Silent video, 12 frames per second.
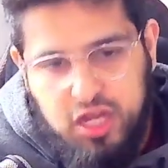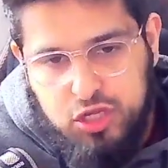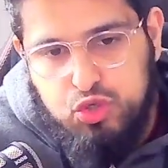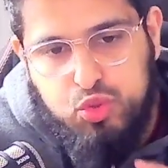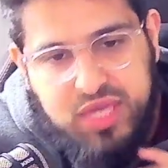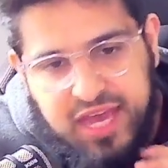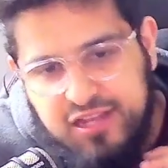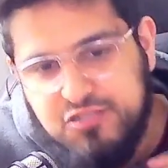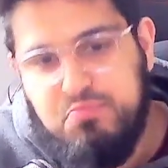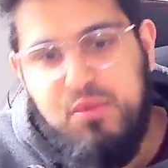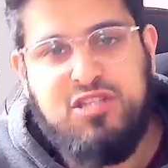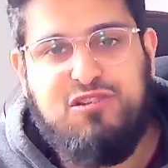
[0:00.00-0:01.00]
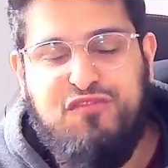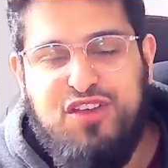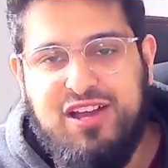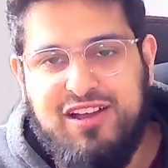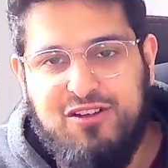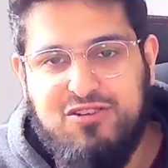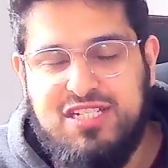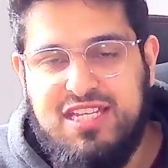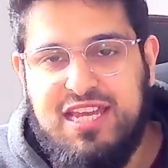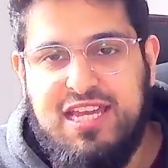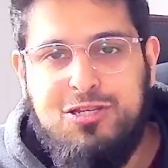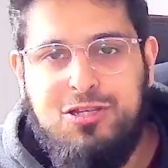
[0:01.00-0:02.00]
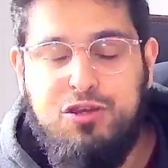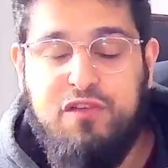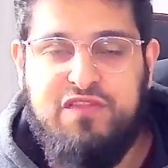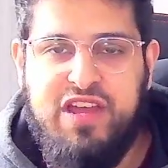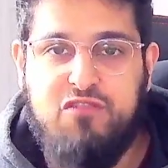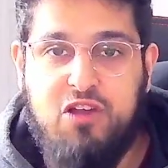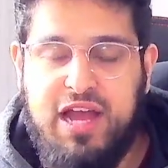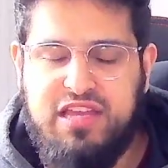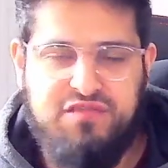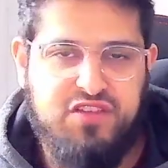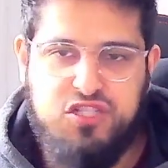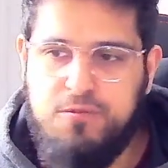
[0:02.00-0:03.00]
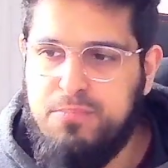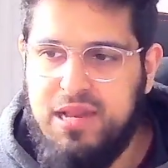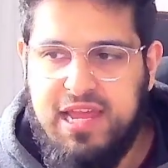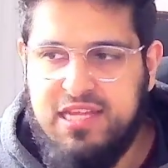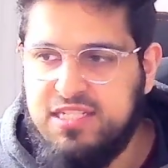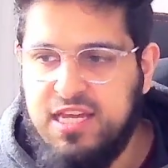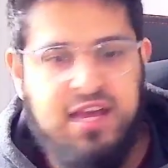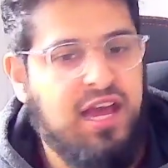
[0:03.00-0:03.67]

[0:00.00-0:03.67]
you get as much fiat currency into your favorite high conviction plays.